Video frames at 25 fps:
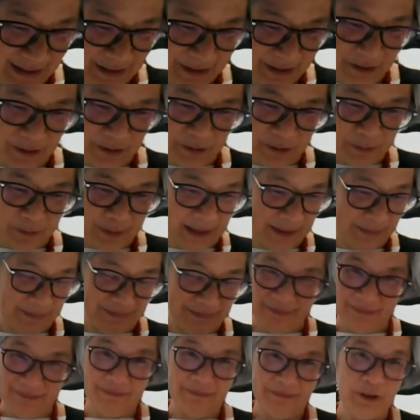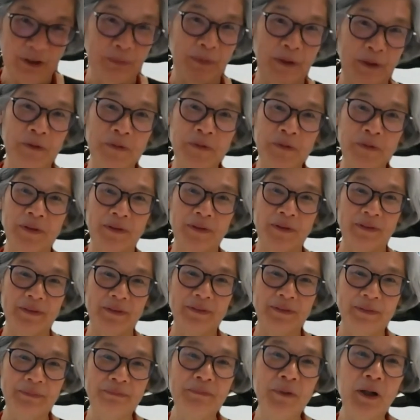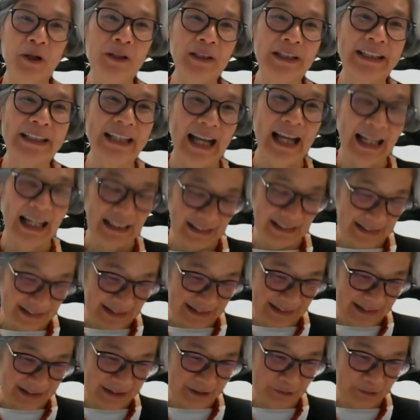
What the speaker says: what both Polly and